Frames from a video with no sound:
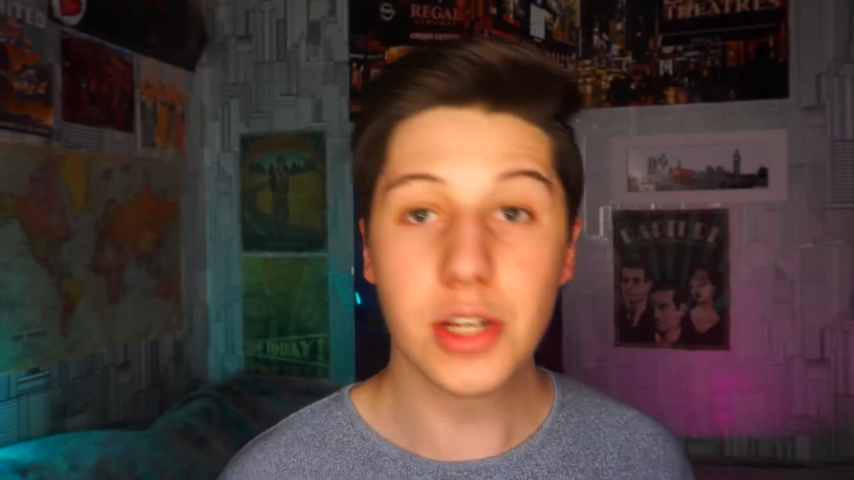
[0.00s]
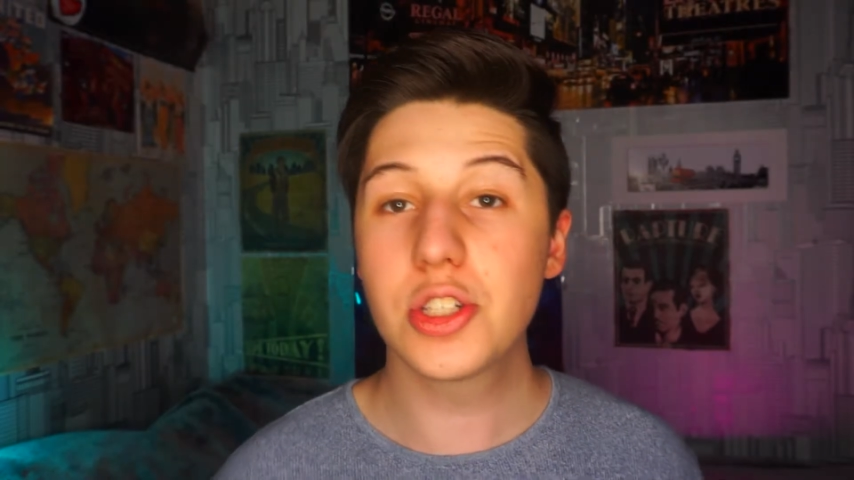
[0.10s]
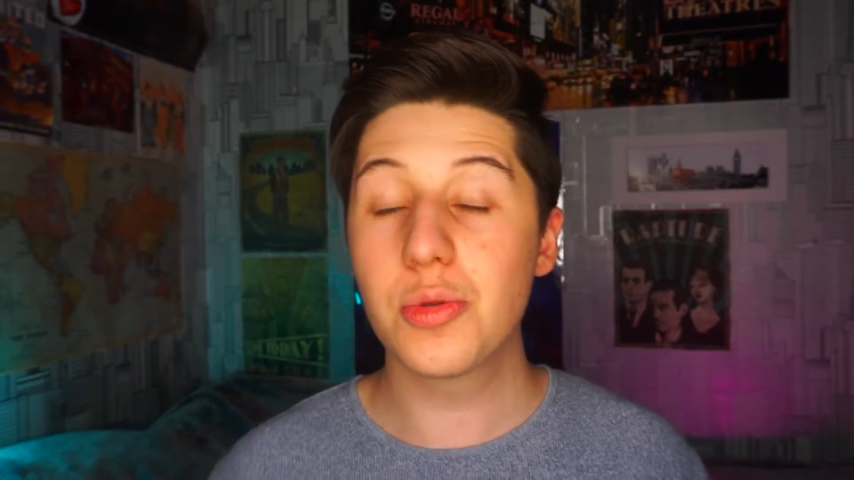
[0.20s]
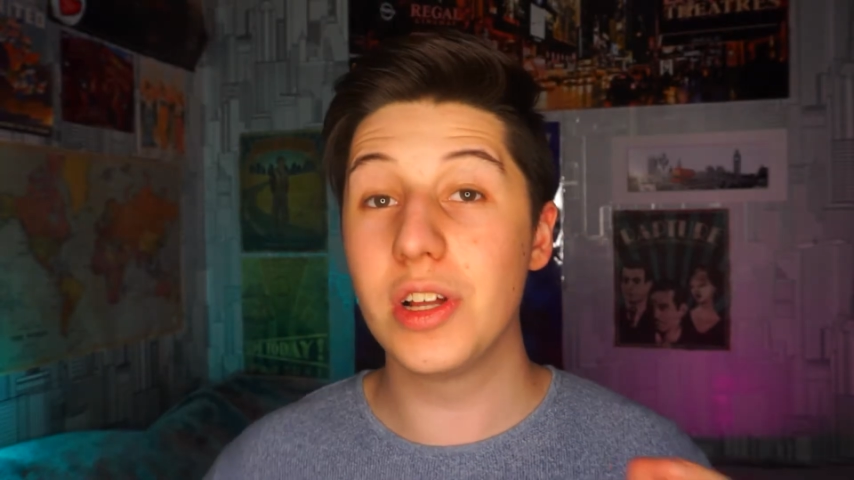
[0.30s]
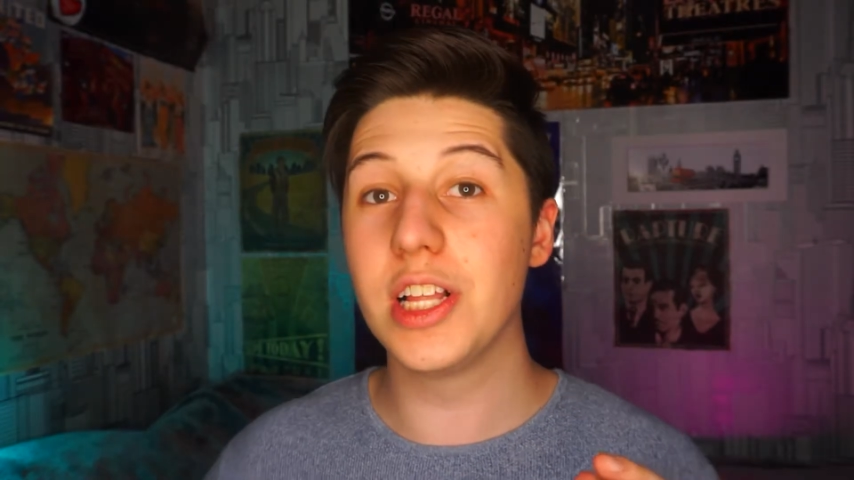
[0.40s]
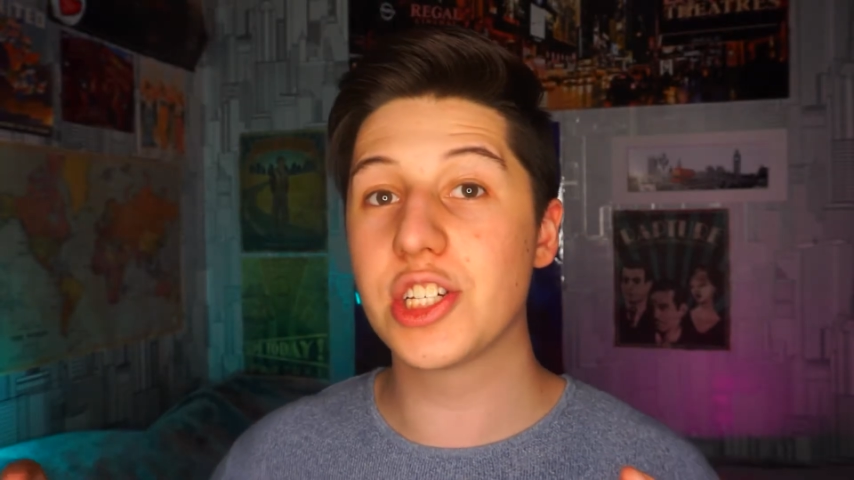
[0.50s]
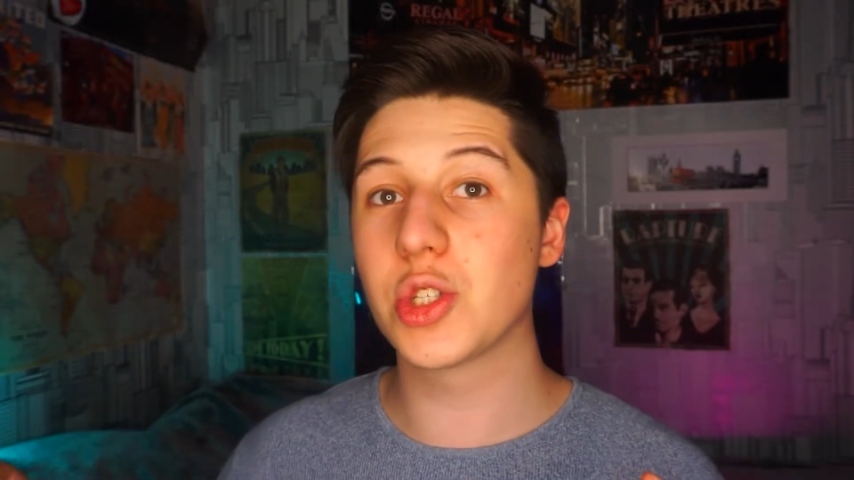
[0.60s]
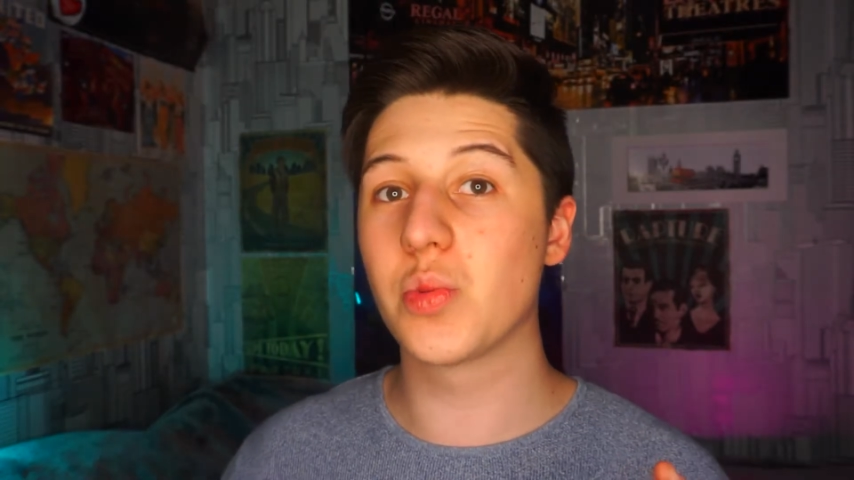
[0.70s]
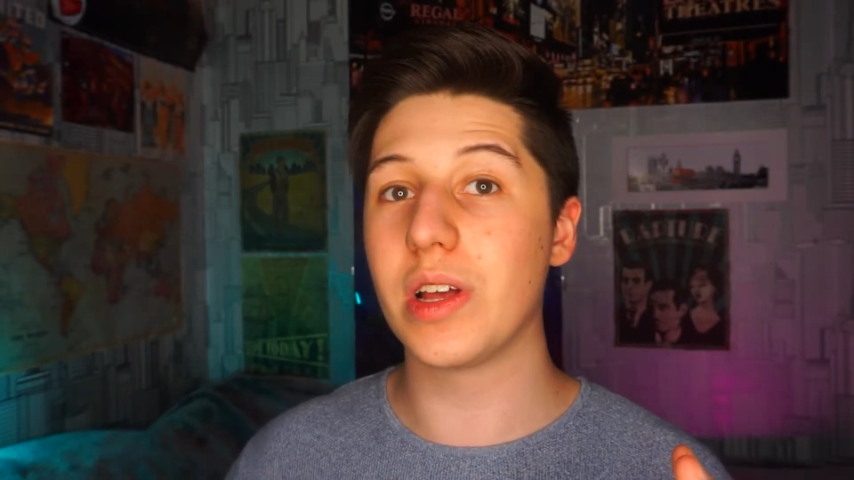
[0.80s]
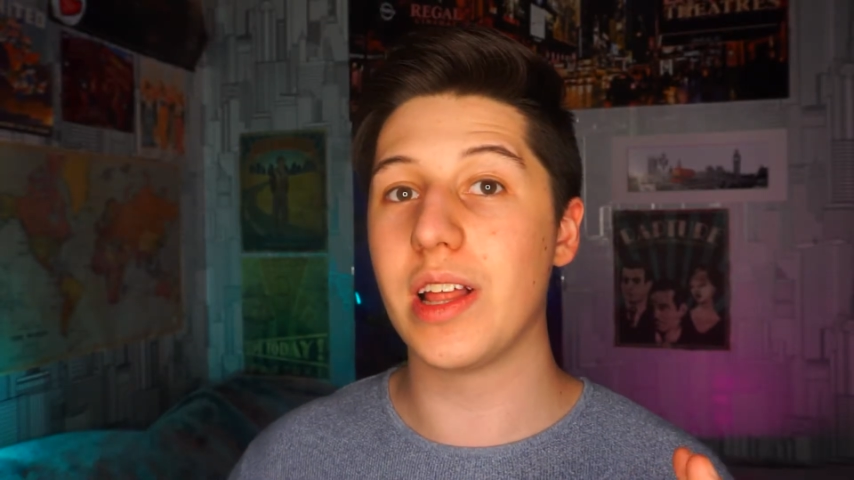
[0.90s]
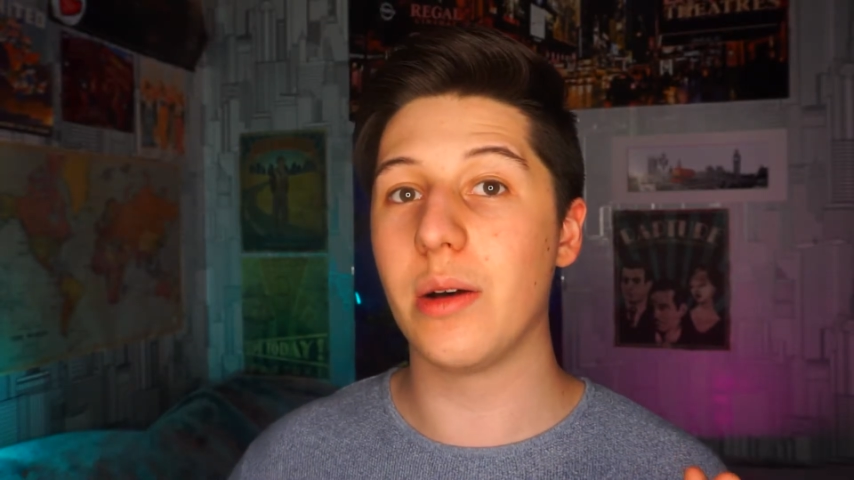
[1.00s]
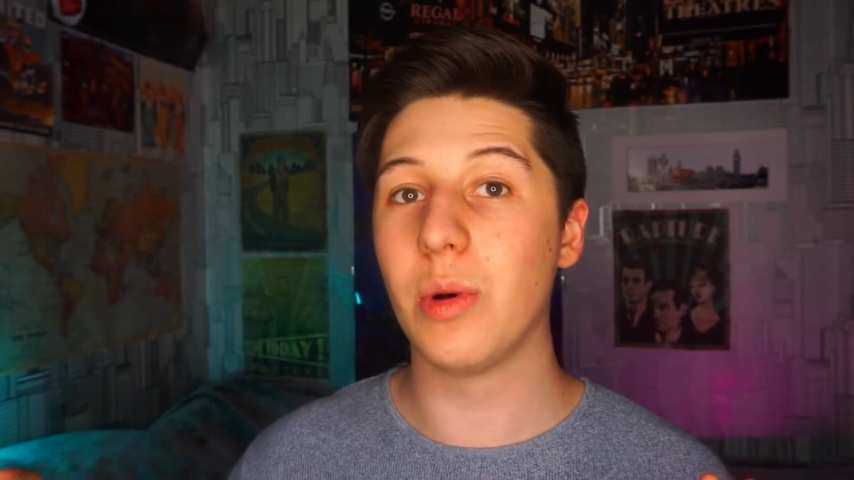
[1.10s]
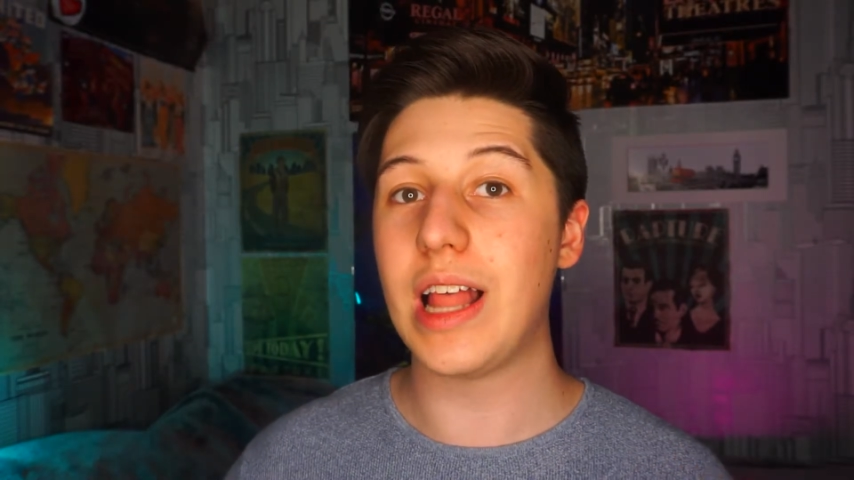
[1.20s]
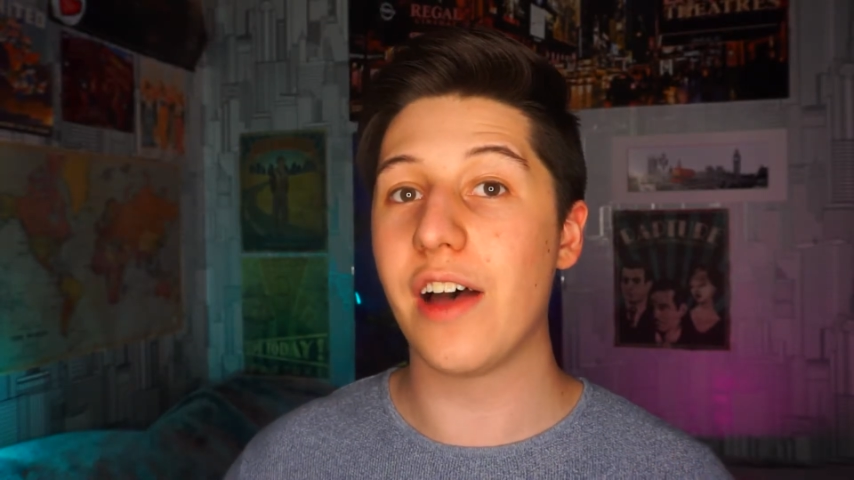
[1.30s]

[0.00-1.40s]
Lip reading: Those two religions will